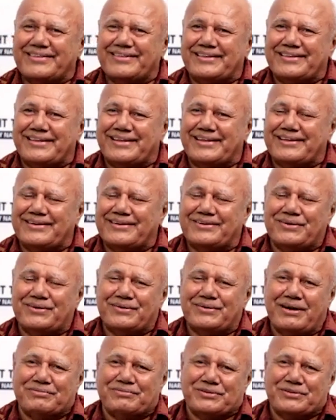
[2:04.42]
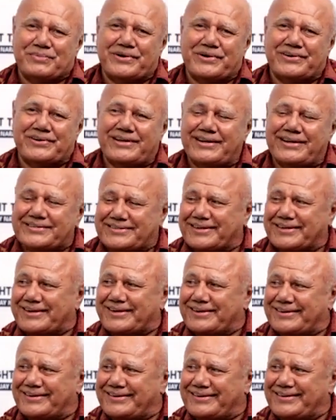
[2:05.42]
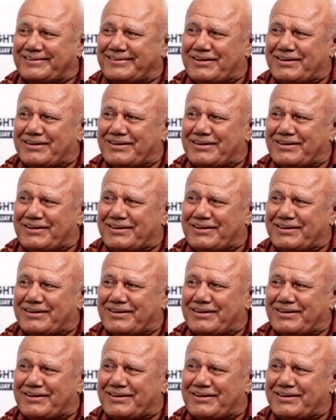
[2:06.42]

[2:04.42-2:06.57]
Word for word: You have to be realistic here.